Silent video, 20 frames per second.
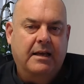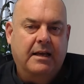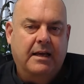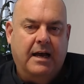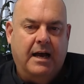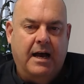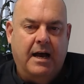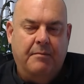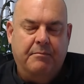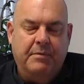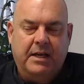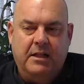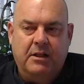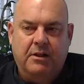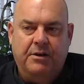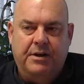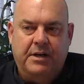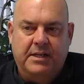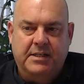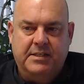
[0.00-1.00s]

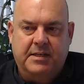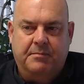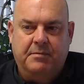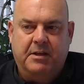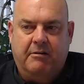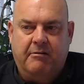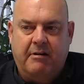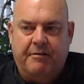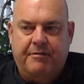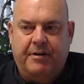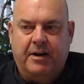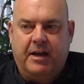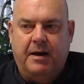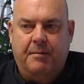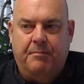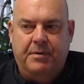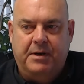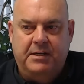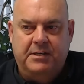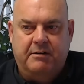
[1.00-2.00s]
including some of the graphite
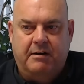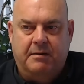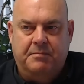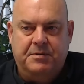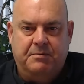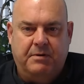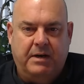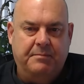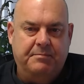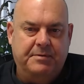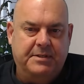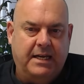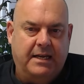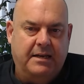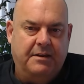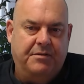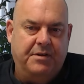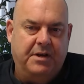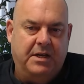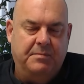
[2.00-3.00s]
companies are up
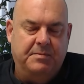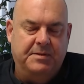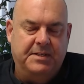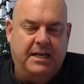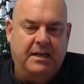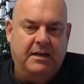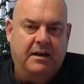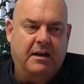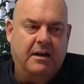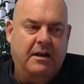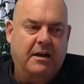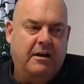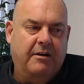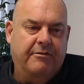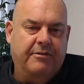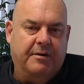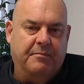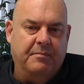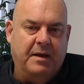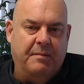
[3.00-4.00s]
20%, 30%
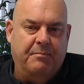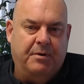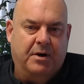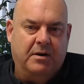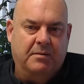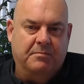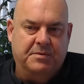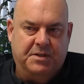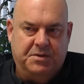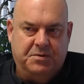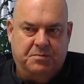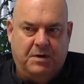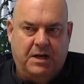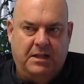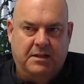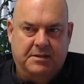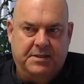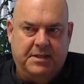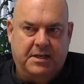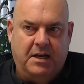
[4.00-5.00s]
from their bottoms as
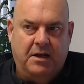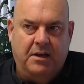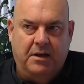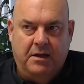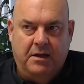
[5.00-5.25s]
well. So